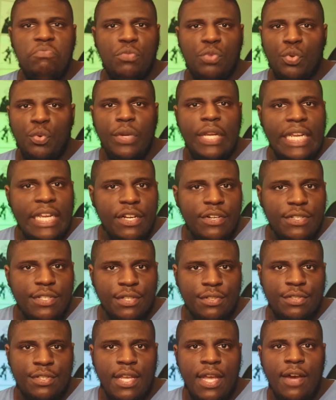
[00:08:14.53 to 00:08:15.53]
three years
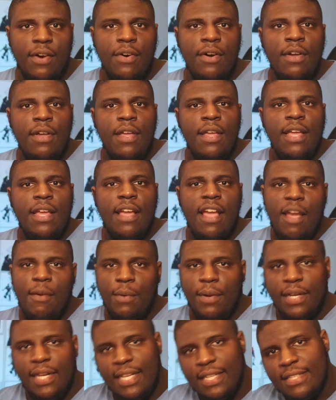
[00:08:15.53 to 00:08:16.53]
or so and
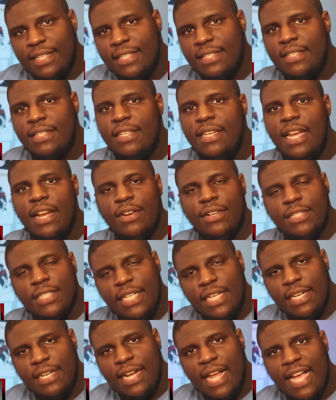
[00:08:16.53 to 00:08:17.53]
we're going to get this
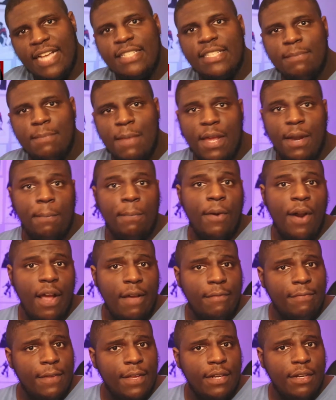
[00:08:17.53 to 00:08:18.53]
guaranteed X amount of
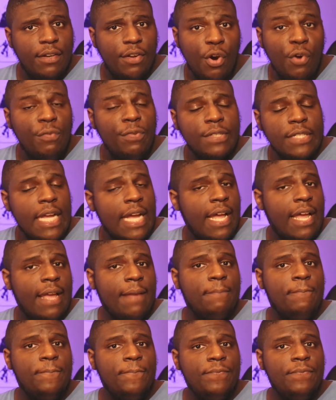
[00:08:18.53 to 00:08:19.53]
profit over
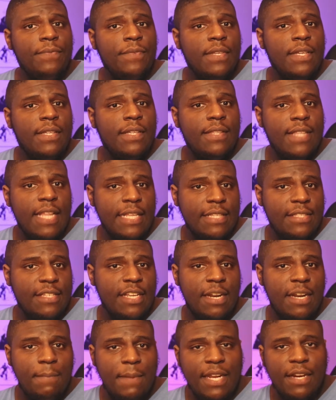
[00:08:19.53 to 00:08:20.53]
time. That's going to
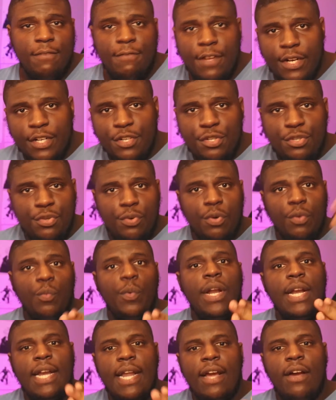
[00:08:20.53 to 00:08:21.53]
be in a very short
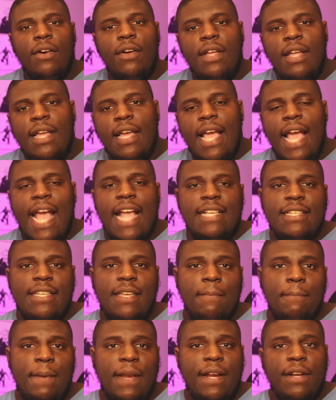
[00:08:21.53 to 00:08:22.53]
window as
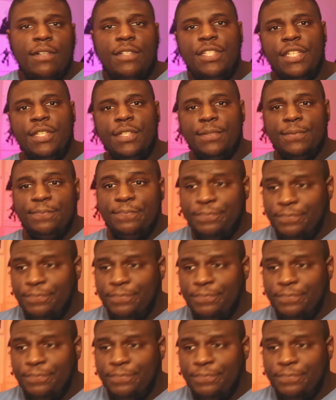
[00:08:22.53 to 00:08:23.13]
compared to